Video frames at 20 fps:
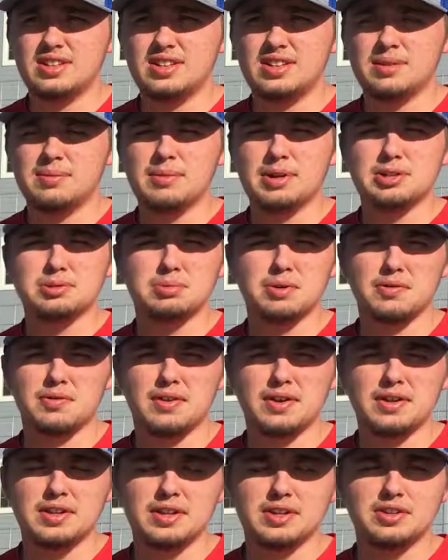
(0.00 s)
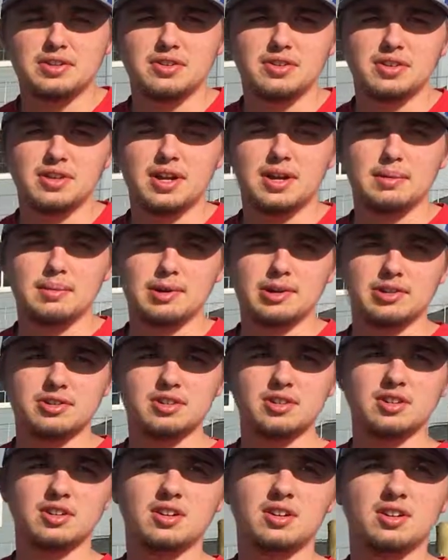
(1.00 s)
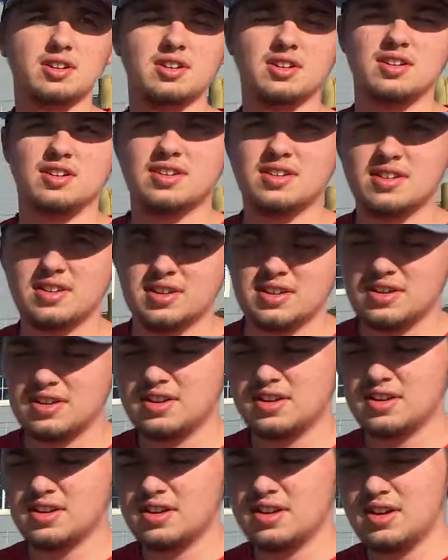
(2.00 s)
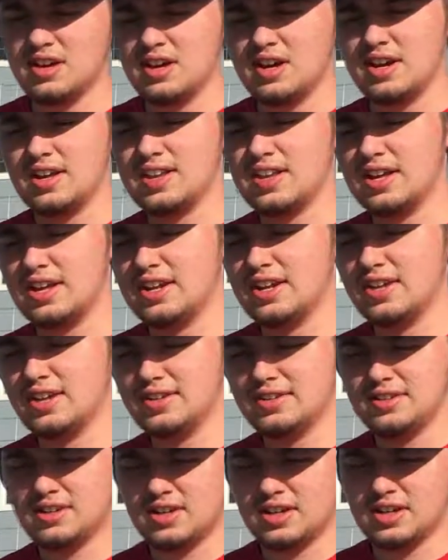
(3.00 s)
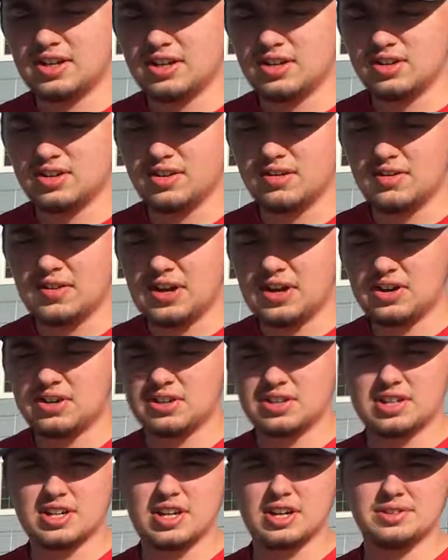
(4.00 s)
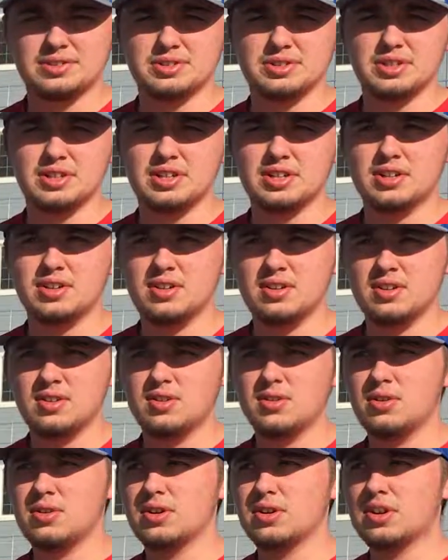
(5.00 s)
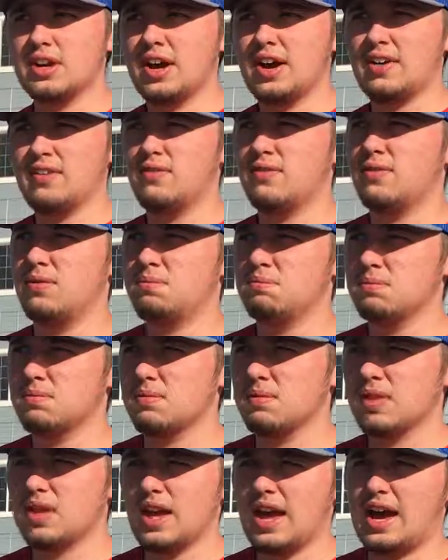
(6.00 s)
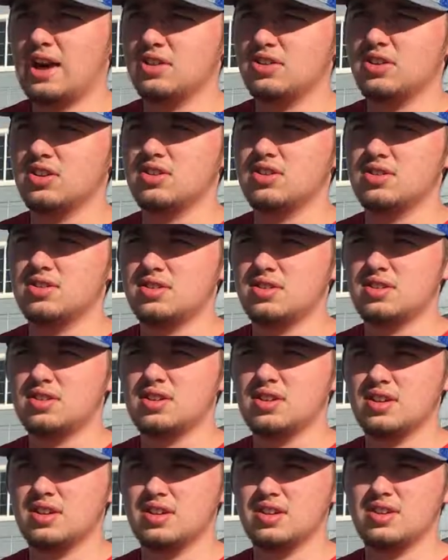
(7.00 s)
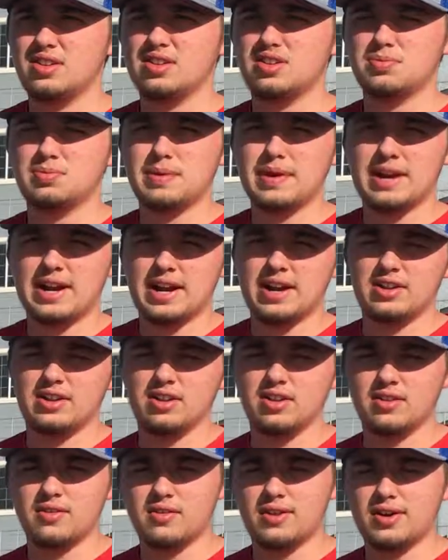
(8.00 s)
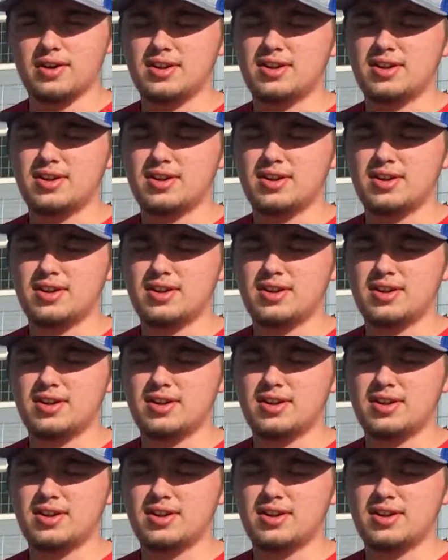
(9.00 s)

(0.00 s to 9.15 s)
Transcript: they're much more friendly to your neighbors. And then let's say you're living out in the country, or you have houses spread out a little